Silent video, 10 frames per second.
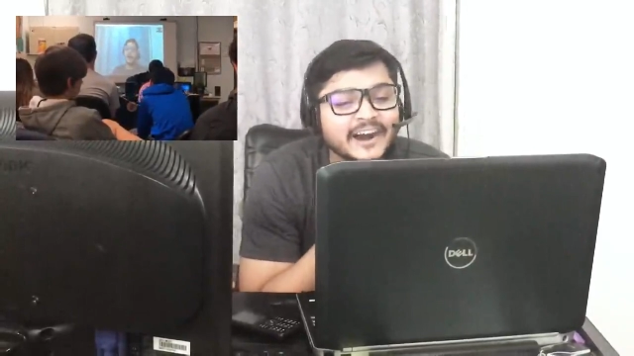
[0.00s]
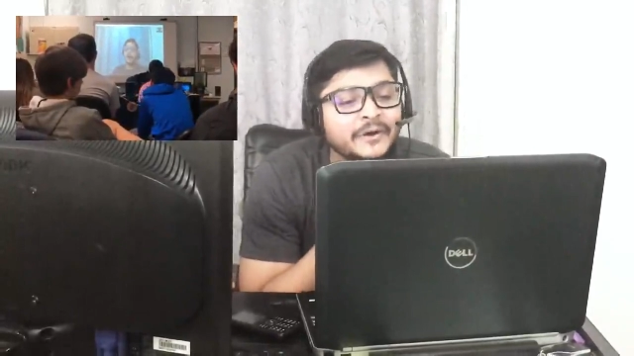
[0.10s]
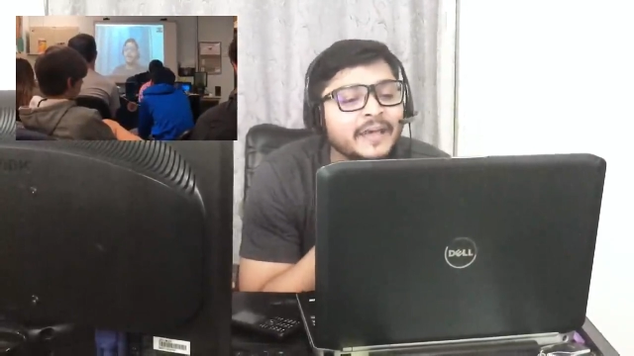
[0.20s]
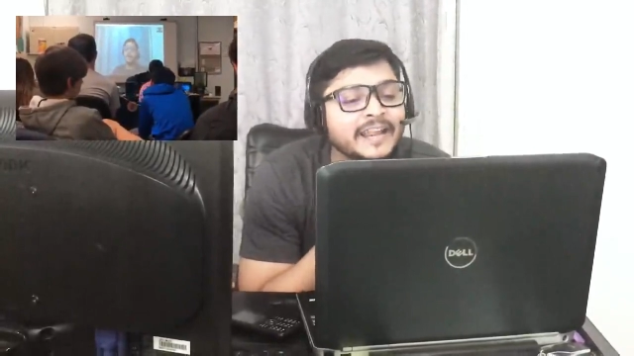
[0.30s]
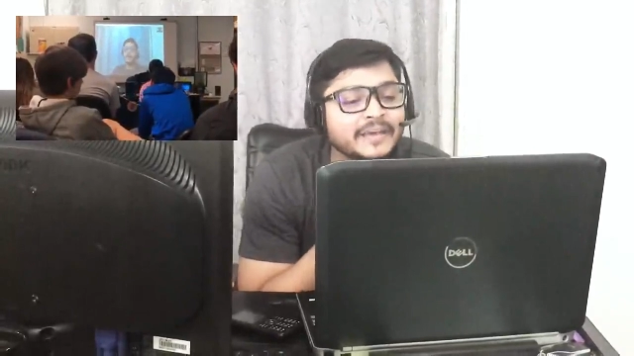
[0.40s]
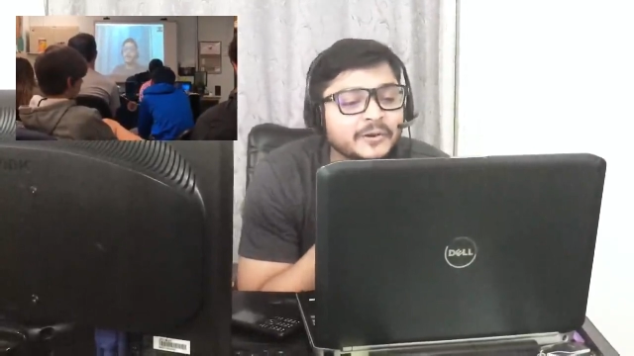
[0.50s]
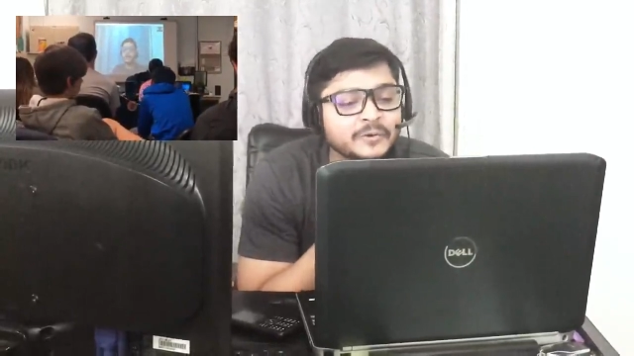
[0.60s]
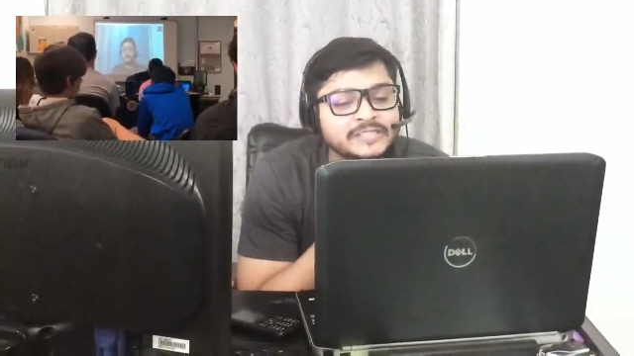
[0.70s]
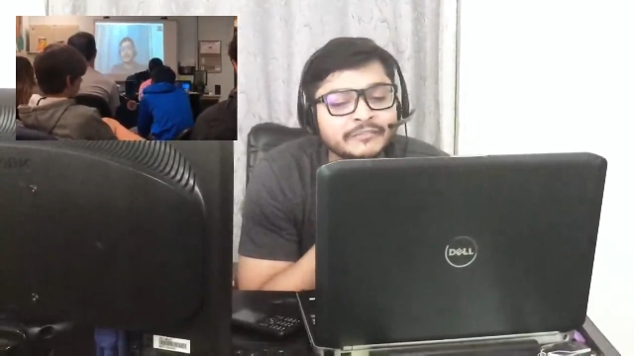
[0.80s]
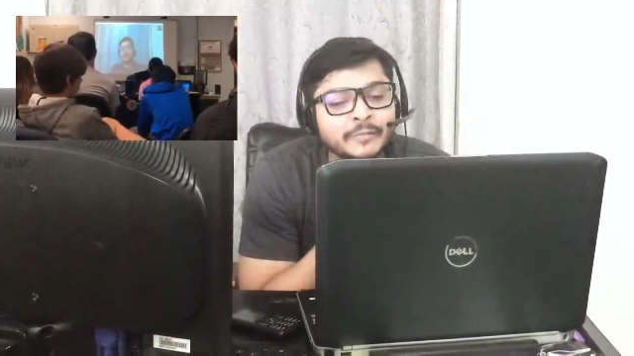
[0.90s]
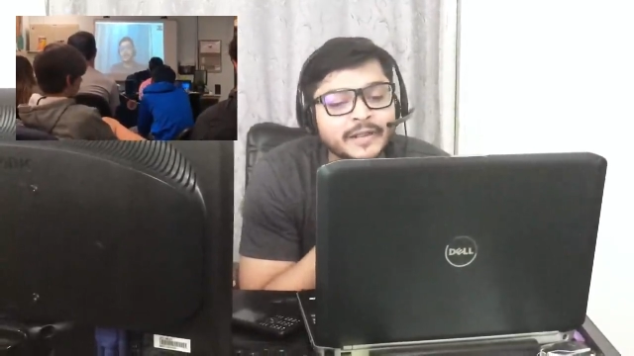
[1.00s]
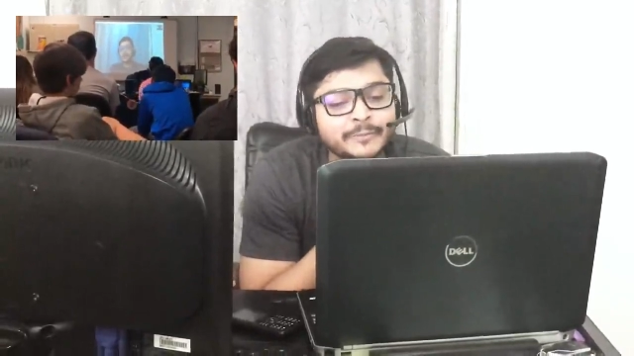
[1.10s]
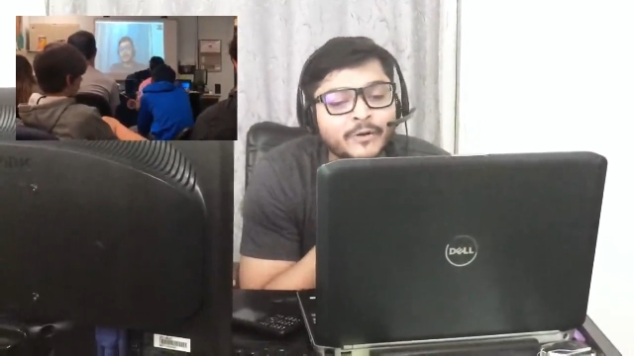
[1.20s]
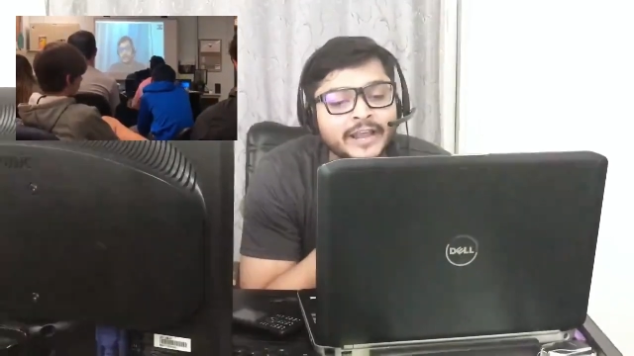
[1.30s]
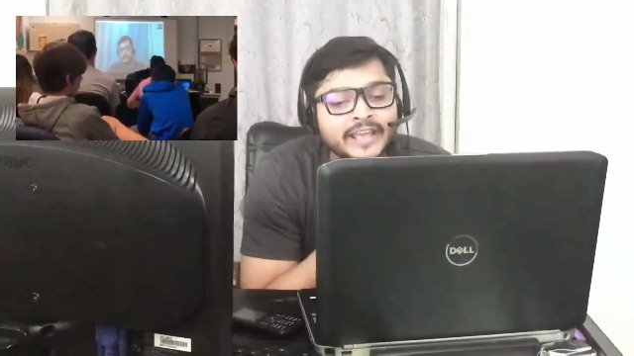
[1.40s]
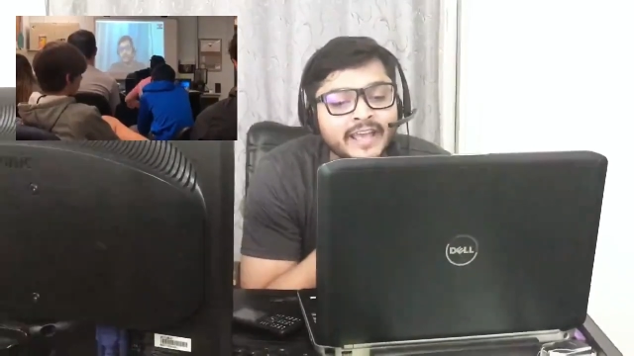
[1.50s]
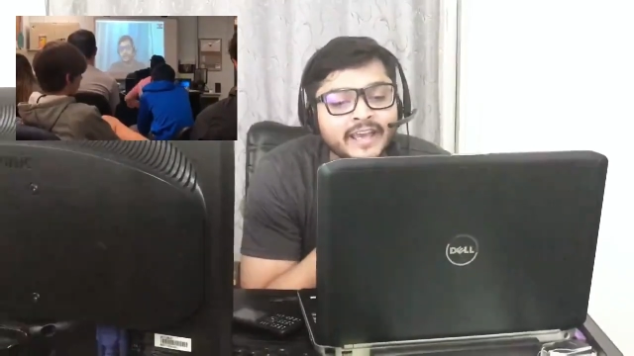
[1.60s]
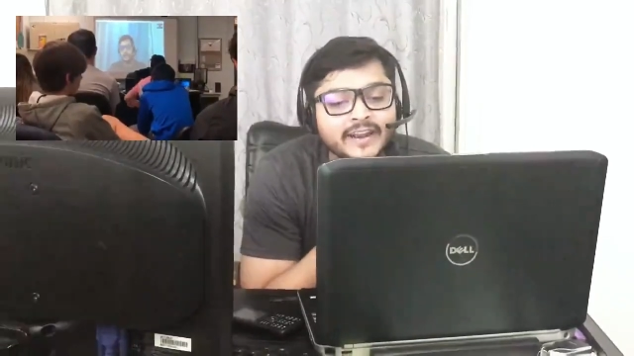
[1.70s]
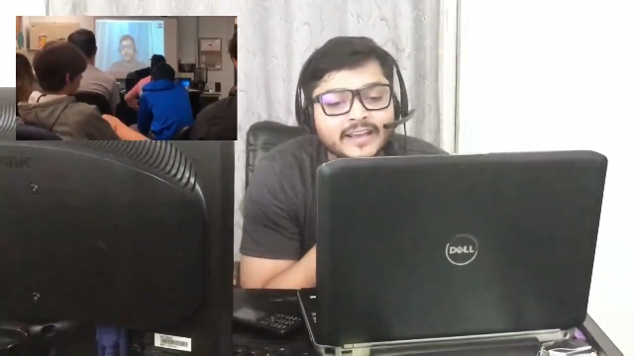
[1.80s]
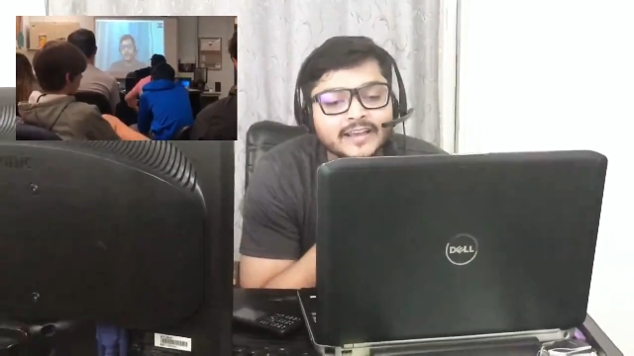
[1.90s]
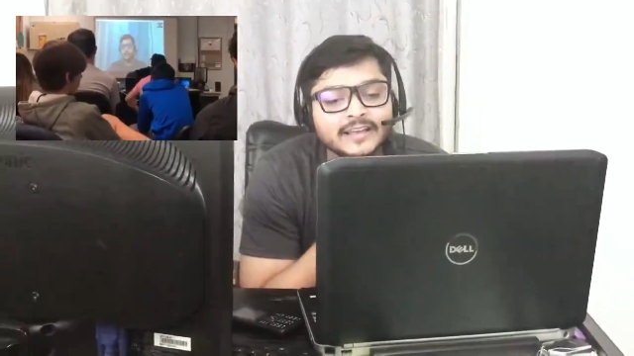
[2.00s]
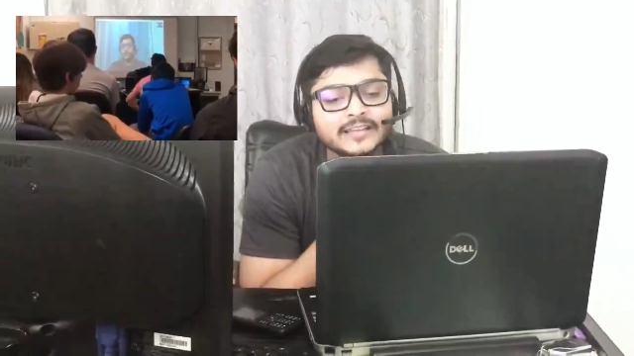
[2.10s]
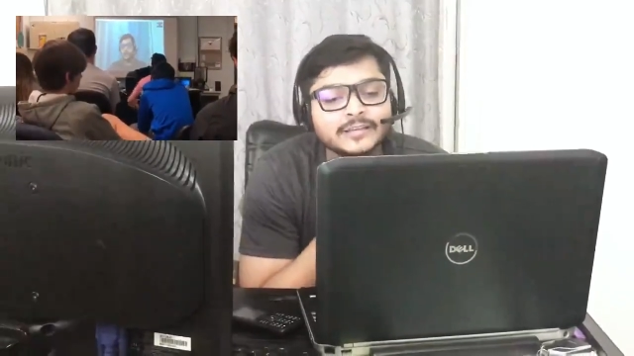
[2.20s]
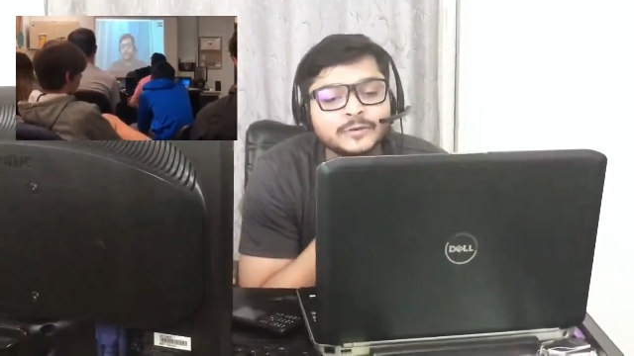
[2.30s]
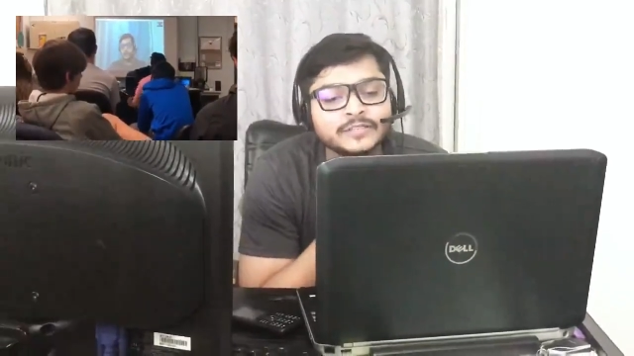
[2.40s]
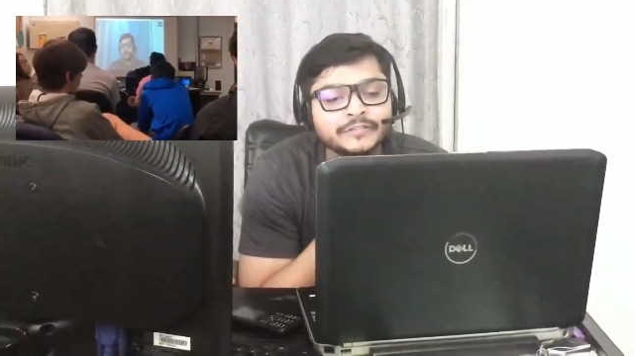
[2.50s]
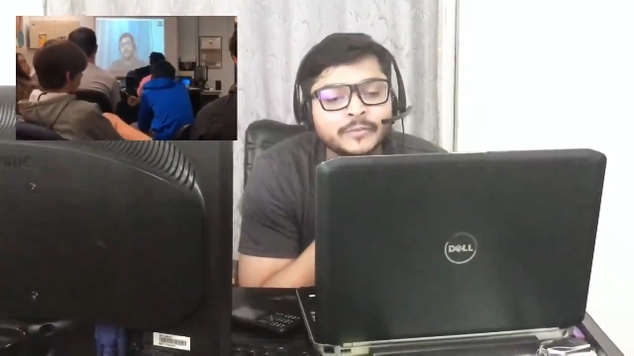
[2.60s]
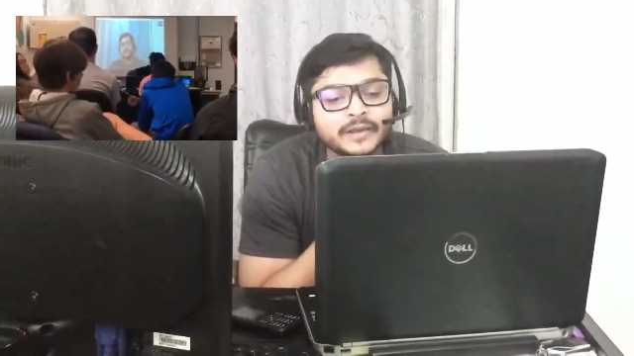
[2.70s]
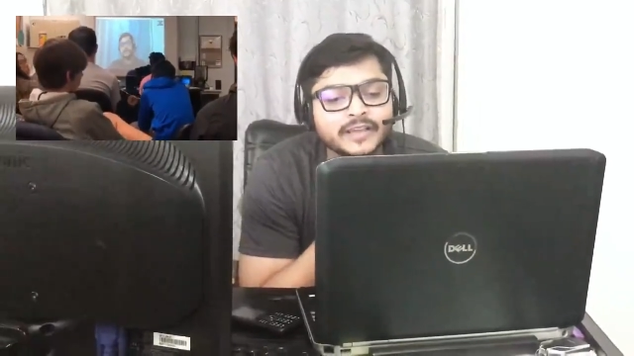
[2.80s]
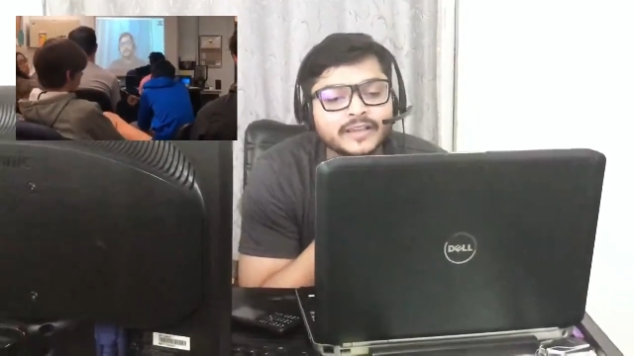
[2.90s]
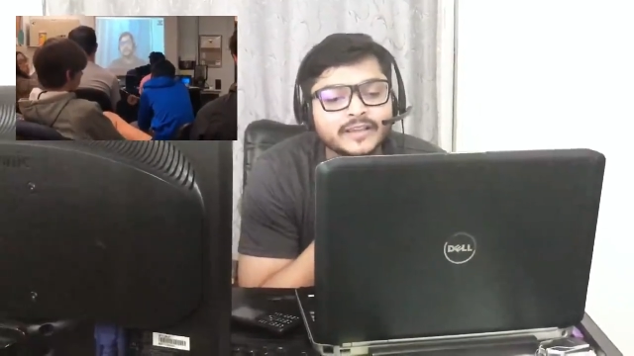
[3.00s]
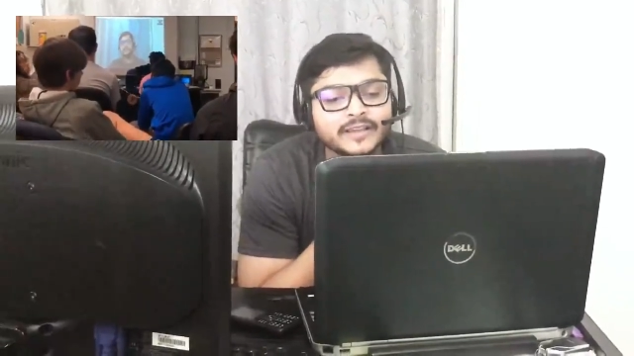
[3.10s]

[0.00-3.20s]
Alrighty, who's everybody pointing at? Who's everybody?